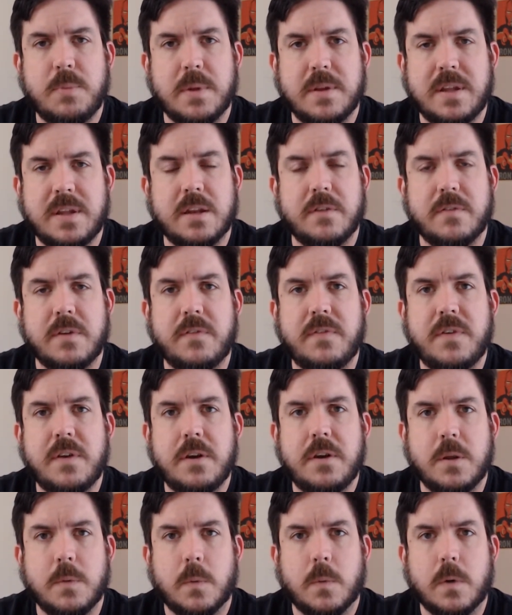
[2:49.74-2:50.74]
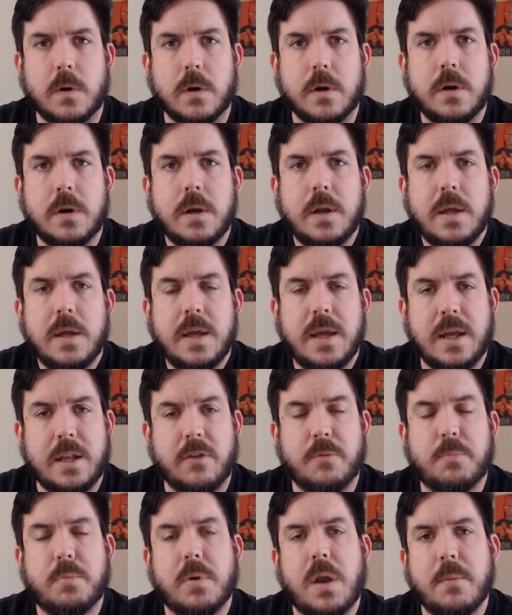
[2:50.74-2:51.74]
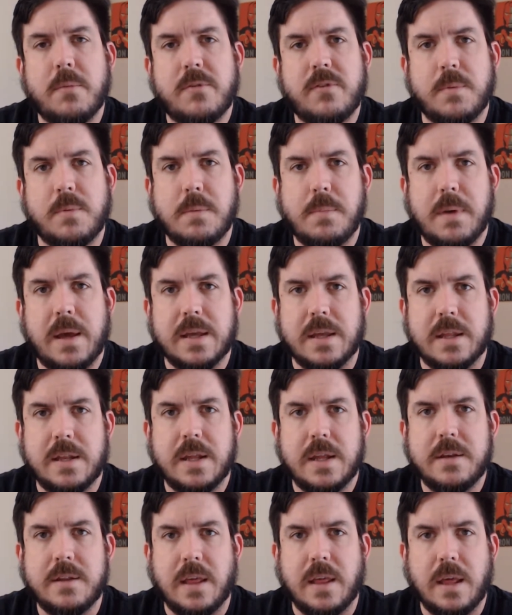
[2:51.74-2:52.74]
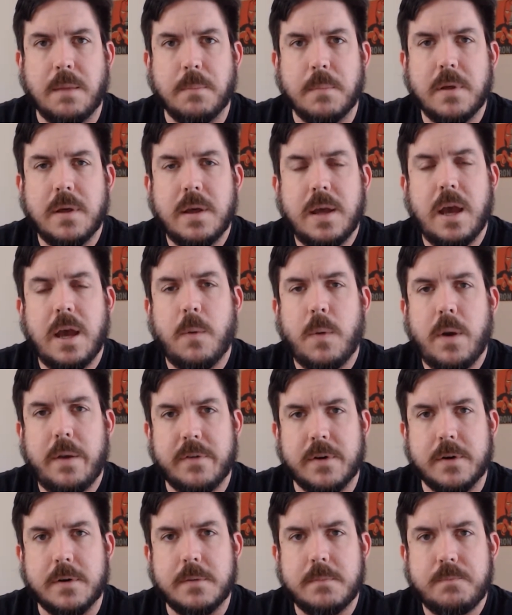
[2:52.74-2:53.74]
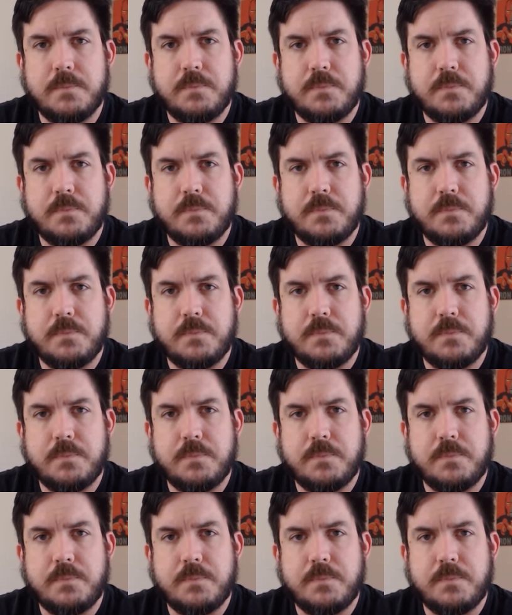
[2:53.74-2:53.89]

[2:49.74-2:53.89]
end of Infinity War, and is promised to be back in Endgame. However,